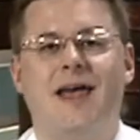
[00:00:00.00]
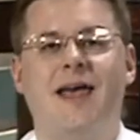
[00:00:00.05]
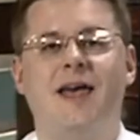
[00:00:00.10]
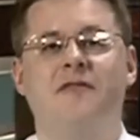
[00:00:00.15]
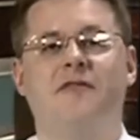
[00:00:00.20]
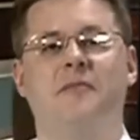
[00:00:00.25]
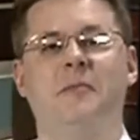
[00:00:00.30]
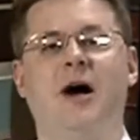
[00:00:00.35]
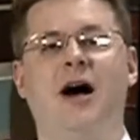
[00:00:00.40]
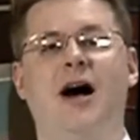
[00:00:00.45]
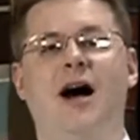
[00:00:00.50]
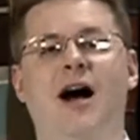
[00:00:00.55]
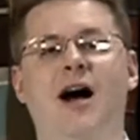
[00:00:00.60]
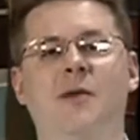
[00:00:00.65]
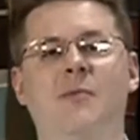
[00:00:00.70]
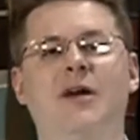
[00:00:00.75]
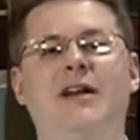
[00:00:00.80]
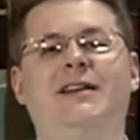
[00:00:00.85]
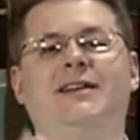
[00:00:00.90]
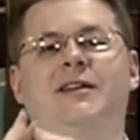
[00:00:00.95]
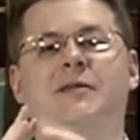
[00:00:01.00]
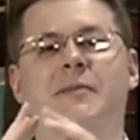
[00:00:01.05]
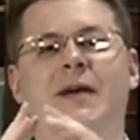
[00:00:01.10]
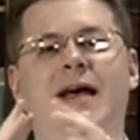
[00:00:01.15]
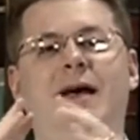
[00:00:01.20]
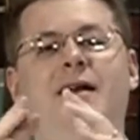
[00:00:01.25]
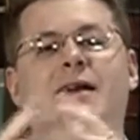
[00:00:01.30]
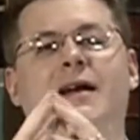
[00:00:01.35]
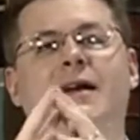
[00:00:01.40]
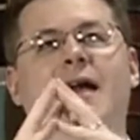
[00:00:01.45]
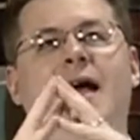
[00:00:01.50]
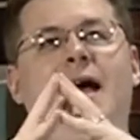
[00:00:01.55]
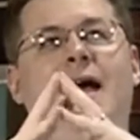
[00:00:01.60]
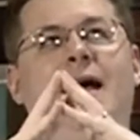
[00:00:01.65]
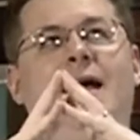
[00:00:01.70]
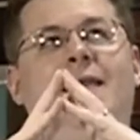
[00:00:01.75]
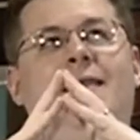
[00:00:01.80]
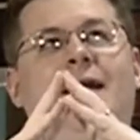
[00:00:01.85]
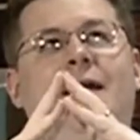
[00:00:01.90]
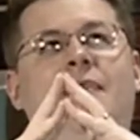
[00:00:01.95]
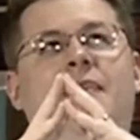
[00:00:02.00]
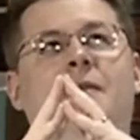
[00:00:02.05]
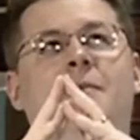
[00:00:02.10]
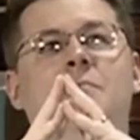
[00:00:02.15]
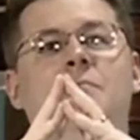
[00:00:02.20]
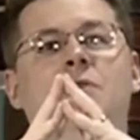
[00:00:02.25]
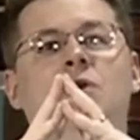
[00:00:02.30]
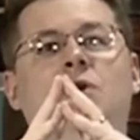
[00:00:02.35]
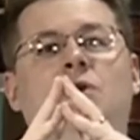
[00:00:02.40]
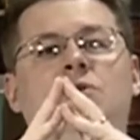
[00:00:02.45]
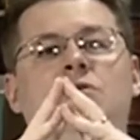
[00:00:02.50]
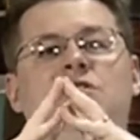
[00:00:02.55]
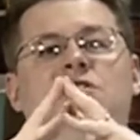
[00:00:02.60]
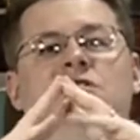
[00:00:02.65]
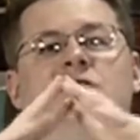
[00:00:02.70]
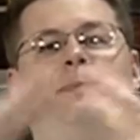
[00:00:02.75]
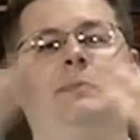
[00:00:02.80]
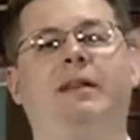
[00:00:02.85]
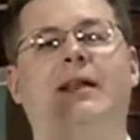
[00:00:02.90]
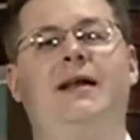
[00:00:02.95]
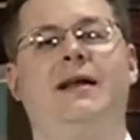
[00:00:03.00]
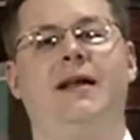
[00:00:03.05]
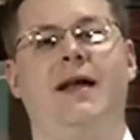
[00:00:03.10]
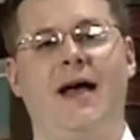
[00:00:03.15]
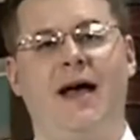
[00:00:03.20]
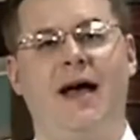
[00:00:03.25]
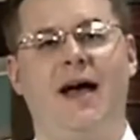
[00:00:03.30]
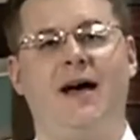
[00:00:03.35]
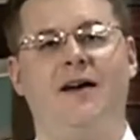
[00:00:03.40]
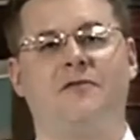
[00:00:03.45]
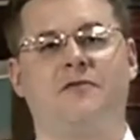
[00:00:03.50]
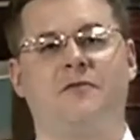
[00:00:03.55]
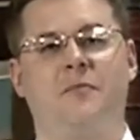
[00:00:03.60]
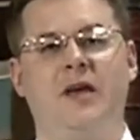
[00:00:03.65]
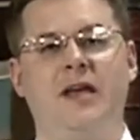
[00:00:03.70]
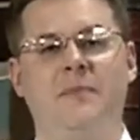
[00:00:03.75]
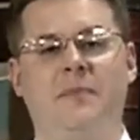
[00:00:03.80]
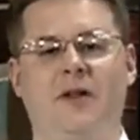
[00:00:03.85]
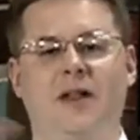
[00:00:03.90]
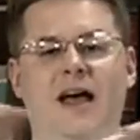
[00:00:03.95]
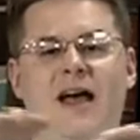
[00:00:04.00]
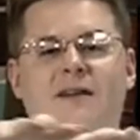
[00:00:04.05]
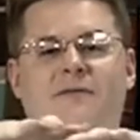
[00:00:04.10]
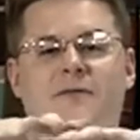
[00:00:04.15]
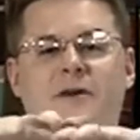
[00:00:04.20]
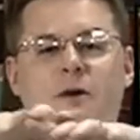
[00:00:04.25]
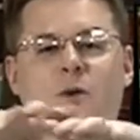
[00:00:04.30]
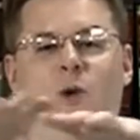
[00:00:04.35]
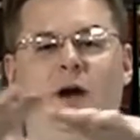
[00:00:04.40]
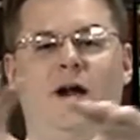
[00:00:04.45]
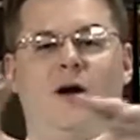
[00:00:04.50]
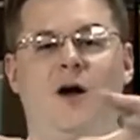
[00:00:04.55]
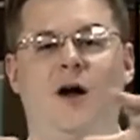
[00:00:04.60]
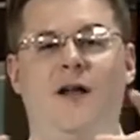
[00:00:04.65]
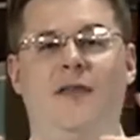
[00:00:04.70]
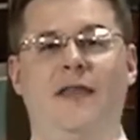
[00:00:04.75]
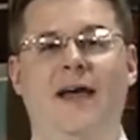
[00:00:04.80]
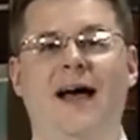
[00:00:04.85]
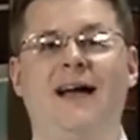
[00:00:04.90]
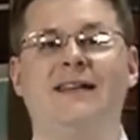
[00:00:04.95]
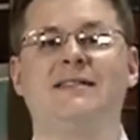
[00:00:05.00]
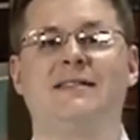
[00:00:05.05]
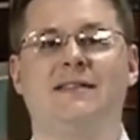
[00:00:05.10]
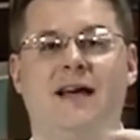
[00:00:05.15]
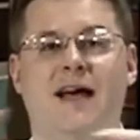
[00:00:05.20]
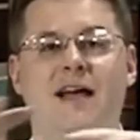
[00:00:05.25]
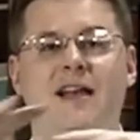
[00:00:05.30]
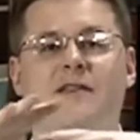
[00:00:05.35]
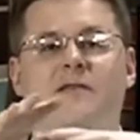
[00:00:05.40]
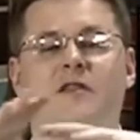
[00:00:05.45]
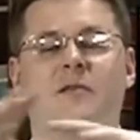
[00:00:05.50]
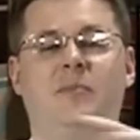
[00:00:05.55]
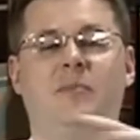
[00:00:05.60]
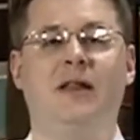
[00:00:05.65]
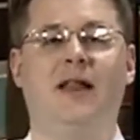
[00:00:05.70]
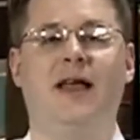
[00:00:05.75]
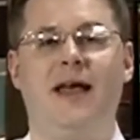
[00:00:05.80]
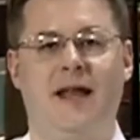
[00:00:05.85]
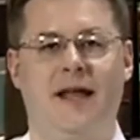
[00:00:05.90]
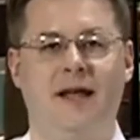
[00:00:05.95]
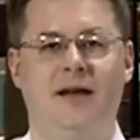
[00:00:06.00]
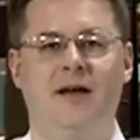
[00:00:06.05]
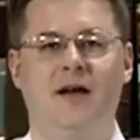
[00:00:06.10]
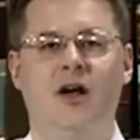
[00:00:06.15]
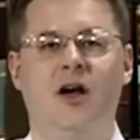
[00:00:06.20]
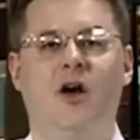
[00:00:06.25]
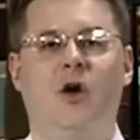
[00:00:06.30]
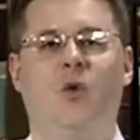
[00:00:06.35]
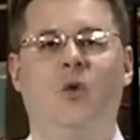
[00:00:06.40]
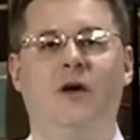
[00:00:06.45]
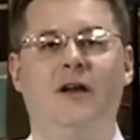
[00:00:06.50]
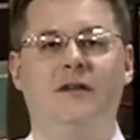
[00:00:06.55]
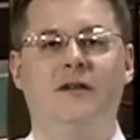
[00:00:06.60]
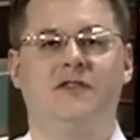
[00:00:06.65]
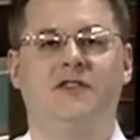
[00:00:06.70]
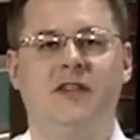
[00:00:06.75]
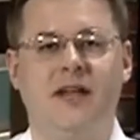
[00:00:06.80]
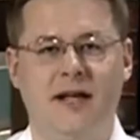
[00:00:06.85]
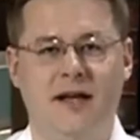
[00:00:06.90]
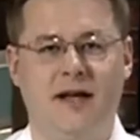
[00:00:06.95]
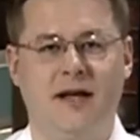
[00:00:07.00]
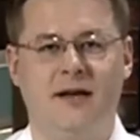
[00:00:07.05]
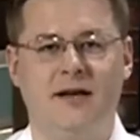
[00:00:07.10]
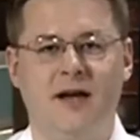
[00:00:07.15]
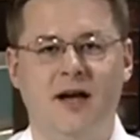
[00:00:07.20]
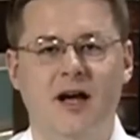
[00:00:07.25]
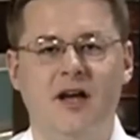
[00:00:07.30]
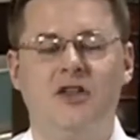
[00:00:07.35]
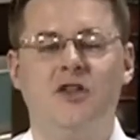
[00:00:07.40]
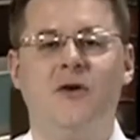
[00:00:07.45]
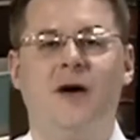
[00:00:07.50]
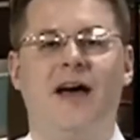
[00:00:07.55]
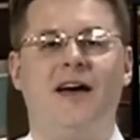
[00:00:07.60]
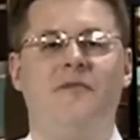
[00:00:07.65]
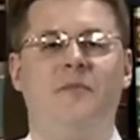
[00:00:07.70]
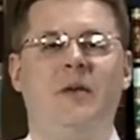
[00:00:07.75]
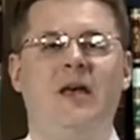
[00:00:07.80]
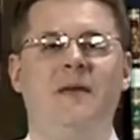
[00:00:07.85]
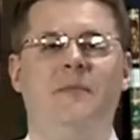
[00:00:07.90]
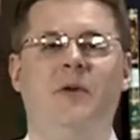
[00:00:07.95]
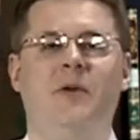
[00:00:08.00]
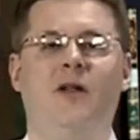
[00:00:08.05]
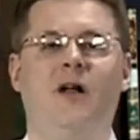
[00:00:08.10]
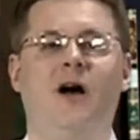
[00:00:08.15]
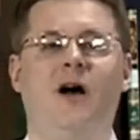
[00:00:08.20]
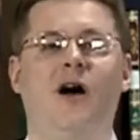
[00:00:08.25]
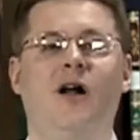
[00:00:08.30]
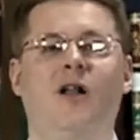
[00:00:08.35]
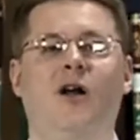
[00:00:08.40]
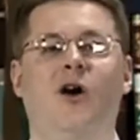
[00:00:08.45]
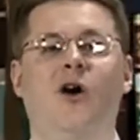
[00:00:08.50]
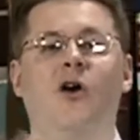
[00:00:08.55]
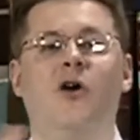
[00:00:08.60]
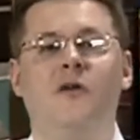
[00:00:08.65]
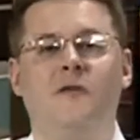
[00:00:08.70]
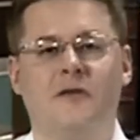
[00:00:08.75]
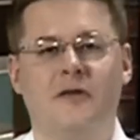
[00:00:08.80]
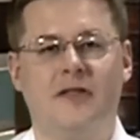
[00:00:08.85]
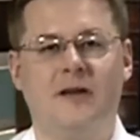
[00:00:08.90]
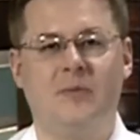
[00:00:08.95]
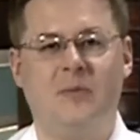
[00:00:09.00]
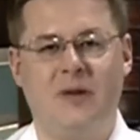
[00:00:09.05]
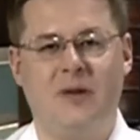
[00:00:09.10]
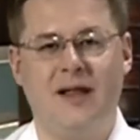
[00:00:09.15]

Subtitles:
If Muhammad commanded that the moon split in half, people everywhere on that side of the planet would have seen it. You have people all over the